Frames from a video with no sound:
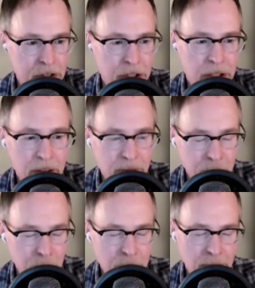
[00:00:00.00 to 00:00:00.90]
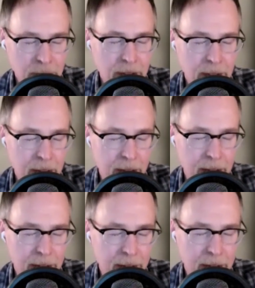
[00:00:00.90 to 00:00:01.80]
she fortunately had
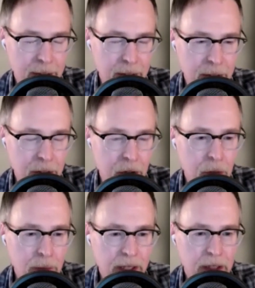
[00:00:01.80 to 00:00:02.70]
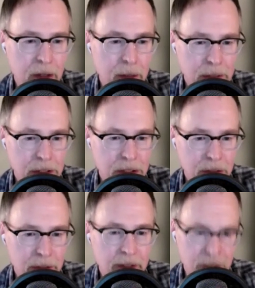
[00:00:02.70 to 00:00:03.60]
a home economics
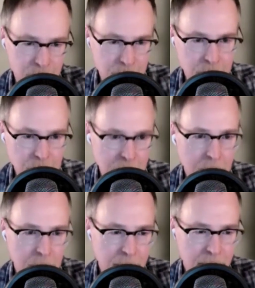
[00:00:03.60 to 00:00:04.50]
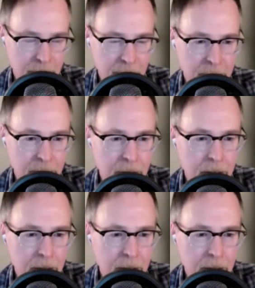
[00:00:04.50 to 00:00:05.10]
degree. That's what it was called back then.